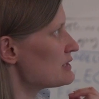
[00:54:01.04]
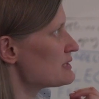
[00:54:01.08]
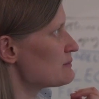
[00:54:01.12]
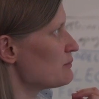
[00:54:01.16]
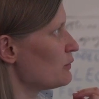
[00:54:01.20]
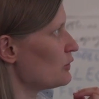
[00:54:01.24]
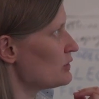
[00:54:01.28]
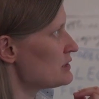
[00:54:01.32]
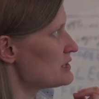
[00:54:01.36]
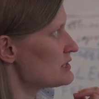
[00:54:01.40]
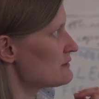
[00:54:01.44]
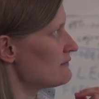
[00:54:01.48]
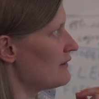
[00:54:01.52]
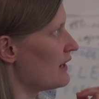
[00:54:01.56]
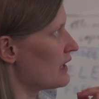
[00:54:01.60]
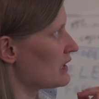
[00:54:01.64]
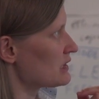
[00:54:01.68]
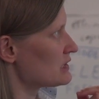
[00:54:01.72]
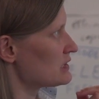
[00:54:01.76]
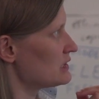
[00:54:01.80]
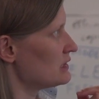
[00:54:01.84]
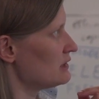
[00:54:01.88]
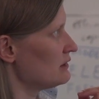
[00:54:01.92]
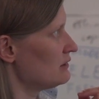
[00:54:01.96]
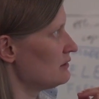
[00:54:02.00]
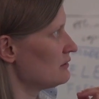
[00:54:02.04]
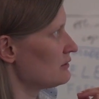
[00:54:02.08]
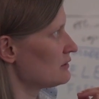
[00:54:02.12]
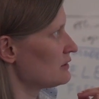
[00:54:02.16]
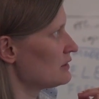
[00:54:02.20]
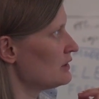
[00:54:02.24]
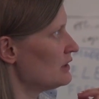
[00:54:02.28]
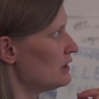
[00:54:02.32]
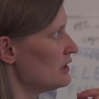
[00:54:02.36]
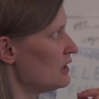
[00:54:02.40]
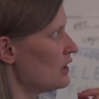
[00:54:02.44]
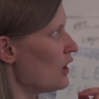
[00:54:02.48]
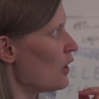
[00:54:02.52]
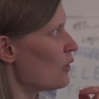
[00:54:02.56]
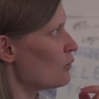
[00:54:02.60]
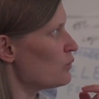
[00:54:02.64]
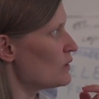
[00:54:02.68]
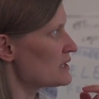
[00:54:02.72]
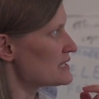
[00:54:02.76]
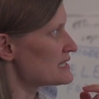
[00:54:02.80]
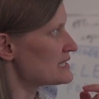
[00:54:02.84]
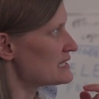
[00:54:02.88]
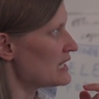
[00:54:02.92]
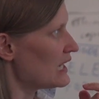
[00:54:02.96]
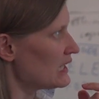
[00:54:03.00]
response function
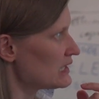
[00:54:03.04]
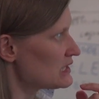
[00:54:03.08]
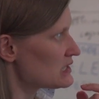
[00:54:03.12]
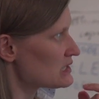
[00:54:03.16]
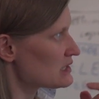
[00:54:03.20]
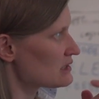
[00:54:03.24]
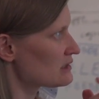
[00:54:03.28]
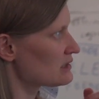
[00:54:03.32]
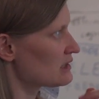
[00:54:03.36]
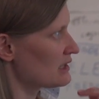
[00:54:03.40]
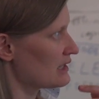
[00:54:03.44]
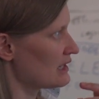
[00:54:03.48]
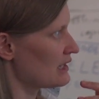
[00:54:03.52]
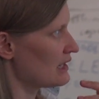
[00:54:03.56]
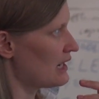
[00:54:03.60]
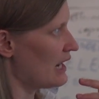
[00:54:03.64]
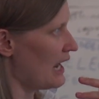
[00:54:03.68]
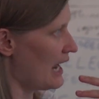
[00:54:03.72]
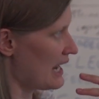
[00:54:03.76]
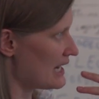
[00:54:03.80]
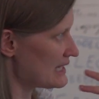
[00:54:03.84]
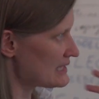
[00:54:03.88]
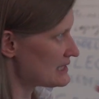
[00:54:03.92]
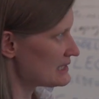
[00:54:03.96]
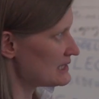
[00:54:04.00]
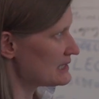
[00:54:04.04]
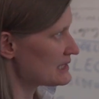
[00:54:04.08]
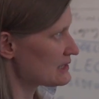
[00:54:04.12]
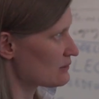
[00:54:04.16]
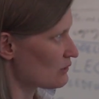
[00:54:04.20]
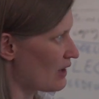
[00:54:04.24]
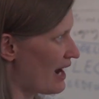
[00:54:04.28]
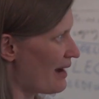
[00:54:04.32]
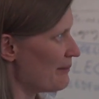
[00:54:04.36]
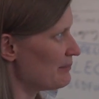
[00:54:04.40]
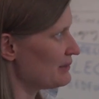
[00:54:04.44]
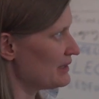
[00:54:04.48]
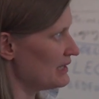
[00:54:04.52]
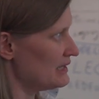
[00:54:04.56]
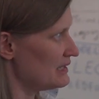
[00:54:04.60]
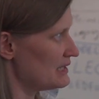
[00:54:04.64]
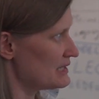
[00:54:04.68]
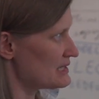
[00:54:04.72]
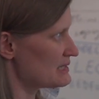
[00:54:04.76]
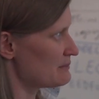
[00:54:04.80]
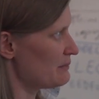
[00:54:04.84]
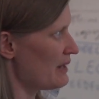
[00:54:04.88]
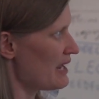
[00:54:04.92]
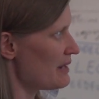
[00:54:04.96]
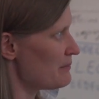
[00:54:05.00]
was such, as described in
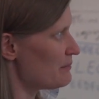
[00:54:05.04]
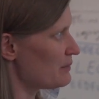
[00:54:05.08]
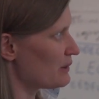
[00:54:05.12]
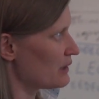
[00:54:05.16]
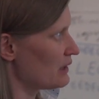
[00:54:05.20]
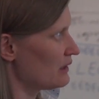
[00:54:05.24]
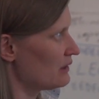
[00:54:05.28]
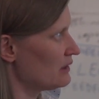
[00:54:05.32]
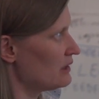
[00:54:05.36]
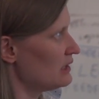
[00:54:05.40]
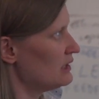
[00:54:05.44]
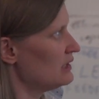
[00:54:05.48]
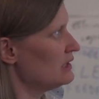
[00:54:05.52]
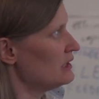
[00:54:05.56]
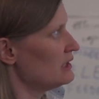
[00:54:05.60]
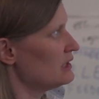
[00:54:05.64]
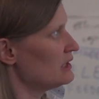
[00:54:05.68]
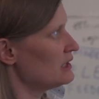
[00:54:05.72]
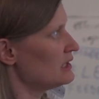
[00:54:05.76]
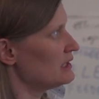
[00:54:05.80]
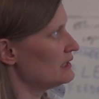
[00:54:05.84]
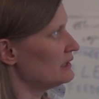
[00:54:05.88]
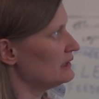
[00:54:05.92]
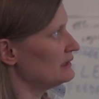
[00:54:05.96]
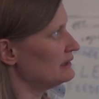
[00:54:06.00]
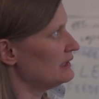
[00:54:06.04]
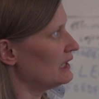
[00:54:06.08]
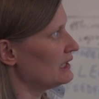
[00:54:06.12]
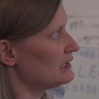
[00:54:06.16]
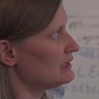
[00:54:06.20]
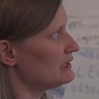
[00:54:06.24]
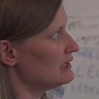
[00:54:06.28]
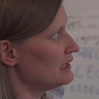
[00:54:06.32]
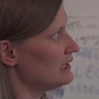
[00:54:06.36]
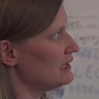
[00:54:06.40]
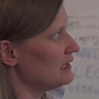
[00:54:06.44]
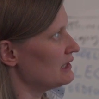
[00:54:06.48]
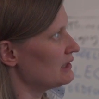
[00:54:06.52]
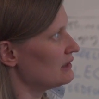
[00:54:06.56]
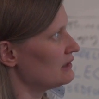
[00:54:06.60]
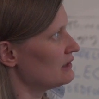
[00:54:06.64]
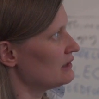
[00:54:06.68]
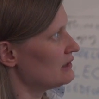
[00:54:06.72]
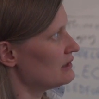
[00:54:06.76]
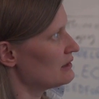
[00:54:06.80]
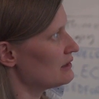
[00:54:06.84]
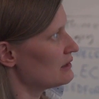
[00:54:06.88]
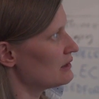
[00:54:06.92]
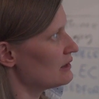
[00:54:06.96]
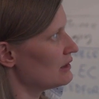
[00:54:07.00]
this paper, that the
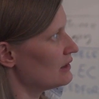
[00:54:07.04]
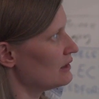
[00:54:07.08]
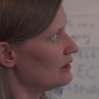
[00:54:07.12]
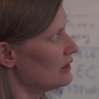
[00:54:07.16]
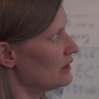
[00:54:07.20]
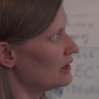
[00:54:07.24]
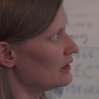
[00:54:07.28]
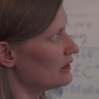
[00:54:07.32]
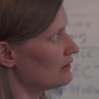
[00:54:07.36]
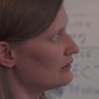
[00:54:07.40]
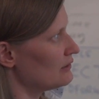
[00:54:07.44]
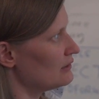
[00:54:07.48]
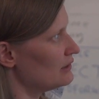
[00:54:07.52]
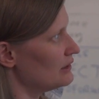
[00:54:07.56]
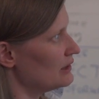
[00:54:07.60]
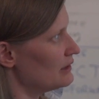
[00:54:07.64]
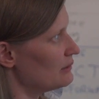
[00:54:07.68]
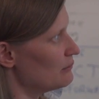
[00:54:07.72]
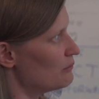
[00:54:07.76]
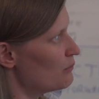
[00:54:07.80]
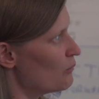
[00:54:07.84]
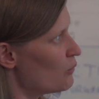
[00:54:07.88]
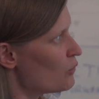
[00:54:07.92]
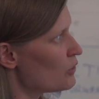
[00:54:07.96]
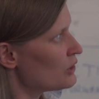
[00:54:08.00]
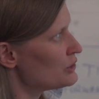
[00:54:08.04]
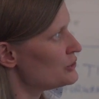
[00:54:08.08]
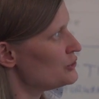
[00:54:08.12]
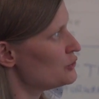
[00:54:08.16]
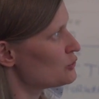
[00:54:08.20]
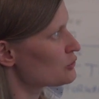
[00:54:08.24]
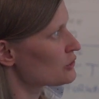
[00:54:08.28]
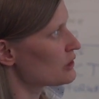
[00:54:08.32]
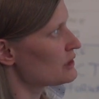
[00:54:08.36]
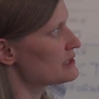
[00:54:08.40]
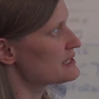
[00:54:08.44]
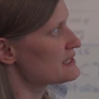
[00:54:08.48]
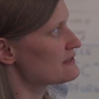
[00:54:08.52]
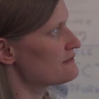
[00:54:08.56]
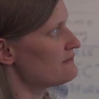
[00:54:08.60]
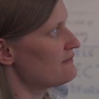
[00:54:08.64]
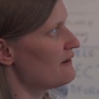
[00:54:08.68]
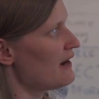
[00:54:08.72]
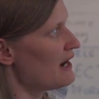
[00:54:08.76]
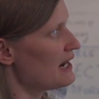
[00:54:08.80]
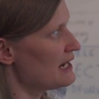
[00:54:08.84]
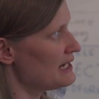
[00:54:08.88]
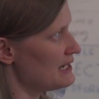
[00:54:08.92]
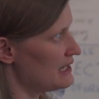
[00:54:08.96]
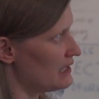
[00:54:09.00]
more neurons
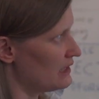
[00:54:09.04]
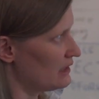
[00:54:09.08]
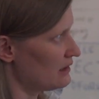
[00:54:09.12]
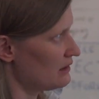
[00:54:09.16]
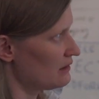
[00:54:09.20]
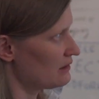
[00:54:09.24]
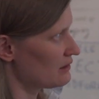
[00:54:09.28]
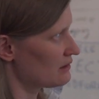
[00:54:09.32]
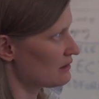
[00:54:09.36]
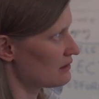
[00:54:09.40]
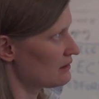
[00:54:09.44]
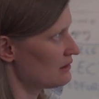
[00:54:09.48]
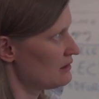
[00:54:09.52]
fire,